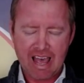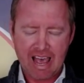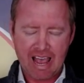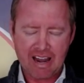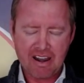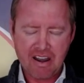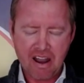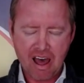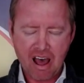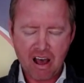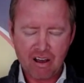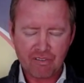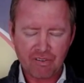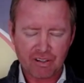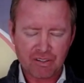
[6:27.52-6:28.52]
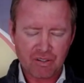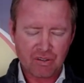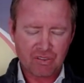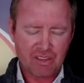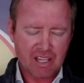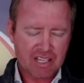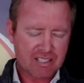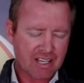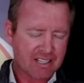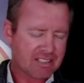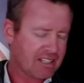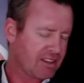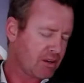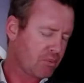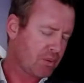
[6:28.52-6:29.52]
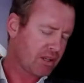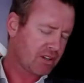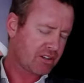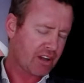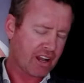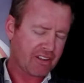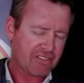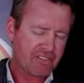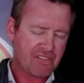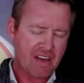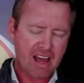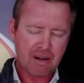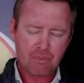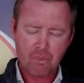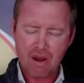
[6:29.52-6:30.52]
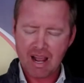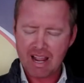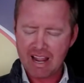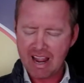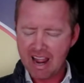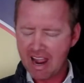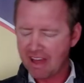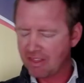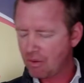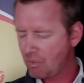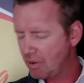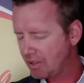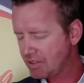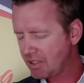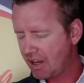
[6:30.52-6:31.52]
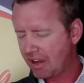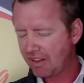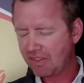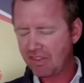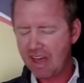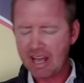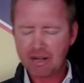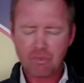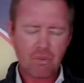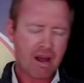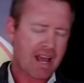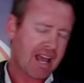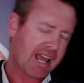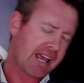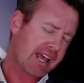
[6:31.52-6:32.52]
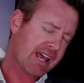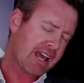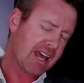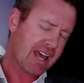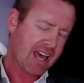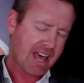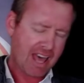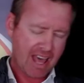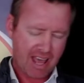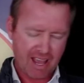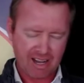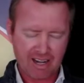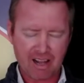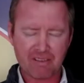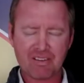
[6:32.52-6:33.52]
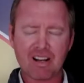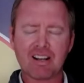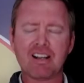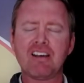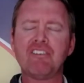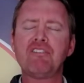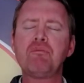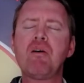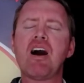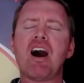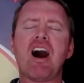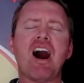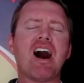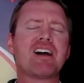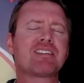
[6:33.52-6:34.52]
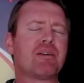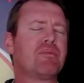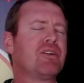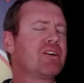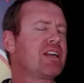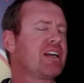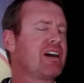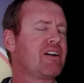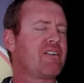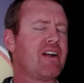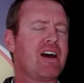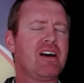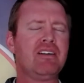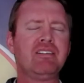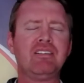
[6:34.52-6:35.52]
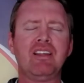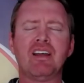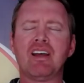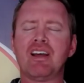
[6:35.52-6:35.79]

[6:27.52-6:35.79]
And now if I do this, I see the wheel going that way, and the wheel is going that way. And I'm going to lift my eyes. I'm looking around.